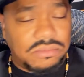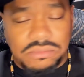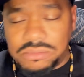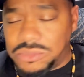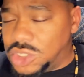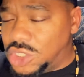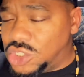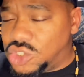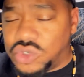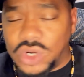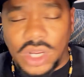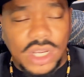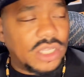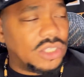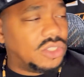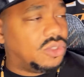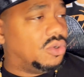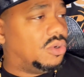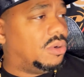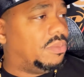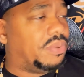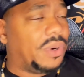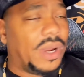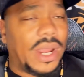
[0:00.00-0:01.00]
The truck is
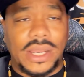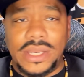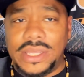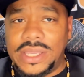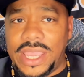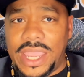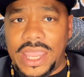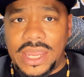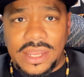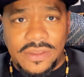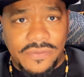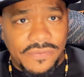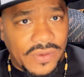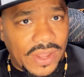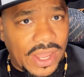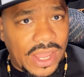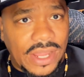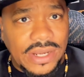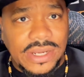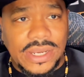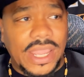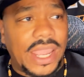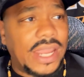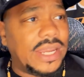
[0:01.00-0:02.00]
doing probably
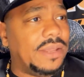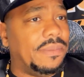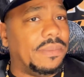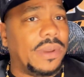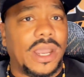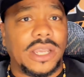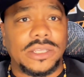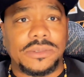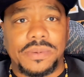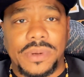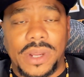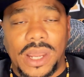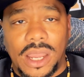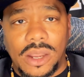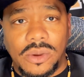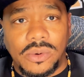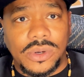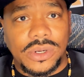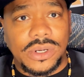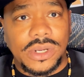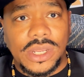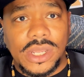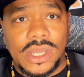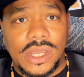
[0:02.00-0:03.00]
85, 90 miles per
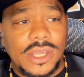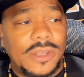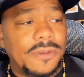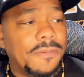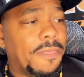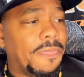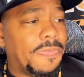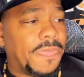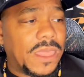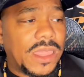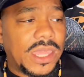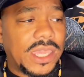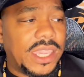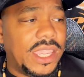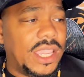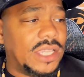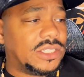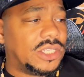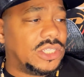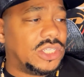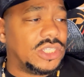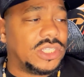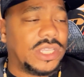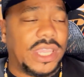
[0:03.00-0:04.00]
hour. Kids are
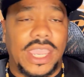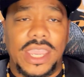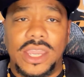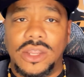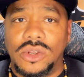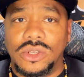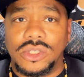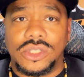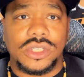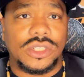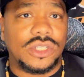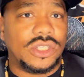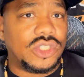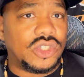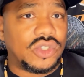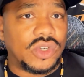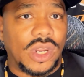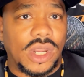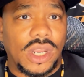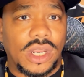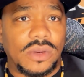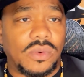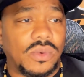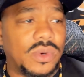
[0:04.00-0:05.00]
just hanging onto the
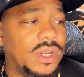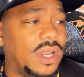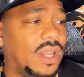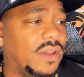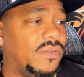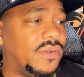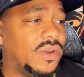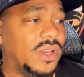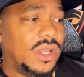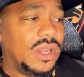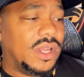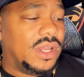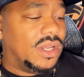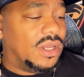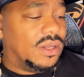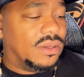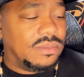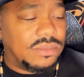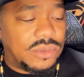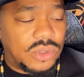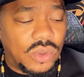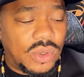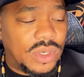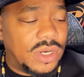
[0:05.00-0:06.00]
truck, whatever,
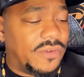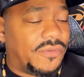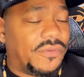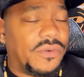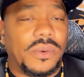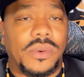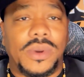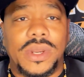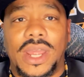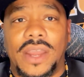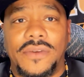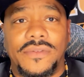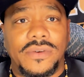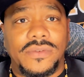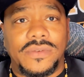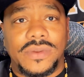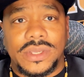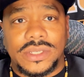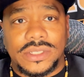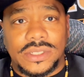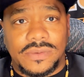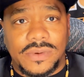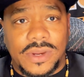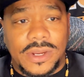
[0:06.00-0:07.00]
doing it for whatever
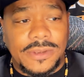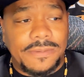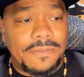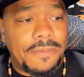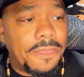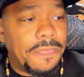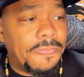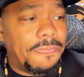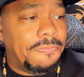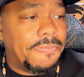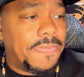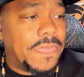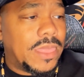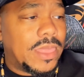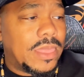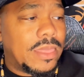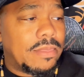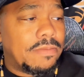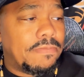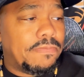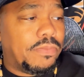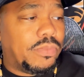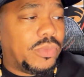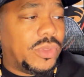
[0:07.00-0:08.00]
reason, right?
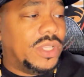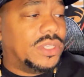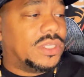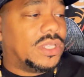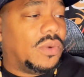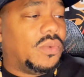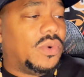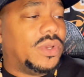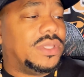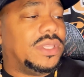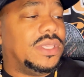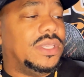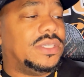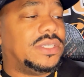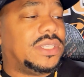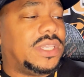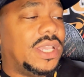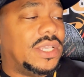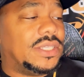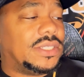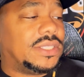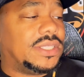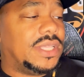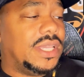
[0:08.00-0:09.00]
These are what these
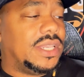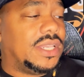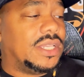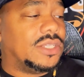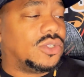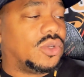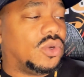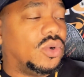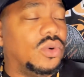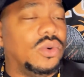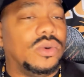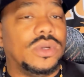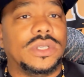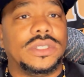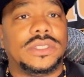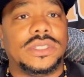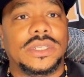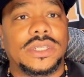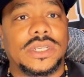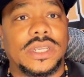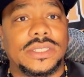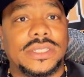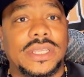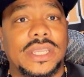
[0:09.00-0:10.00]
kids think is cool because
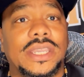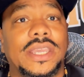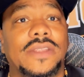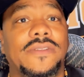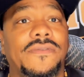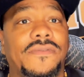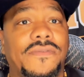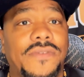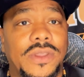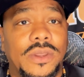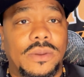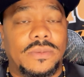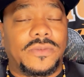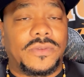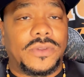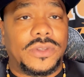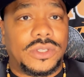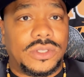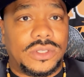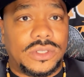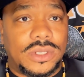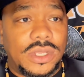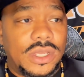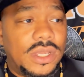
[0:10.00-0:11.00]
they're getting filmed
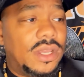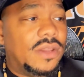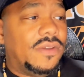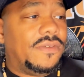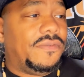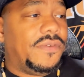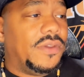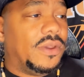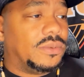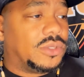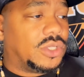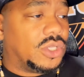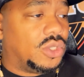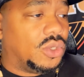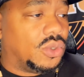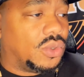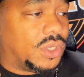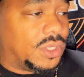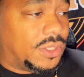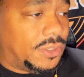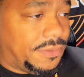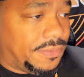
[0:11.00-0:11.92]
to do it.